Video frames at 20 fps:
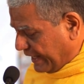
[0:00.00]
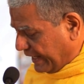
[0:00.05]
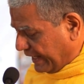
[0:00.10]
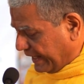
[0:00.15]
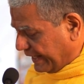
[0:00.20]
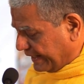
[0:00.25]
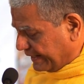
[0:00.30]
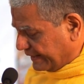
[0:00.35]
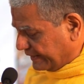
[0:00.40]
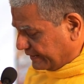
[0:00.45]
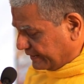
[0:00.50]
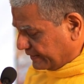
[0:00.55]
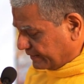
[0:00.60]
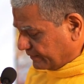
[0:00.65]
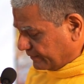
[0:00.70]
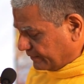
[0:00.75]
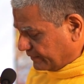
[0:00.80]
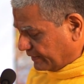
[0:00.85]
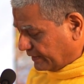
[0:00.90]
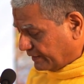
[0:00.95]

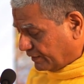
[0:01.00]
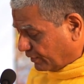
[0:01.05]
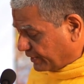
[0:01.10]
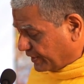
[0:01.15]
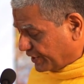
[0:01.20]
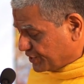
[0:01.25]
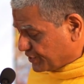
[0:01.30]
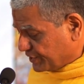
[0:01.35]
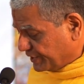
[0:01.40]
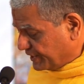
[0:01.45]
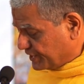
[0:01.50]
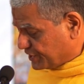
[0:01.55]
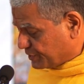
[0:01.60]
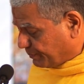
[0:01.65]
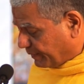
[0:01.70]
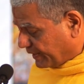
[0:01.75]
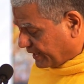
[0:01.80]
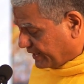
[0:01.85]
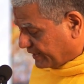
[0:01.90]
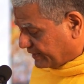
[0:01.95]
and, no, Krishna
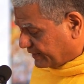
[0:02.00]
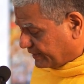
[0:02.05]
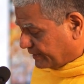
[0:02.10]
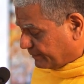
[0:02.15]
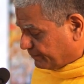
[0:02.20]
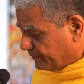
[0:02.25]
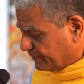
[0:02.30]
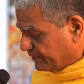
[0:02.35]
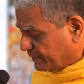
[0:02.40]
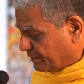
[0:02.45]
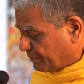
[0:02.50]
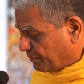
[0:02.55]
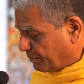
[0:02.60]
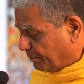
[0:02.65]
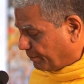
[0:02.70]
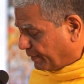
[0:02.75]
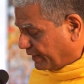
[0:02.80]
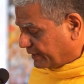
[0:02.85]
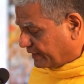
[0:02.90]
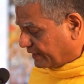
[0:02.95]
is Prakata,
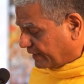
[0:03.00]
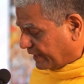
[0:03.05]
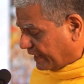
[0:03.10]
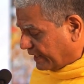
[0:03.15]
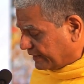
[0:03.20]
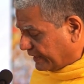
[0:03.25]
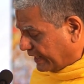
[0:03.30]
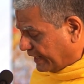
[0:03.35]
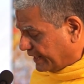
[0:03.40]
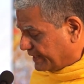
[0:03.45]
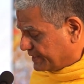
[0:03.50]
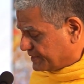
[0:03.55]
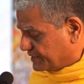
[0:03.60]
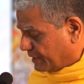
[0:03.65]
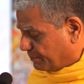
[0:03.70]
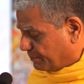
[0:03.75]
but Radha is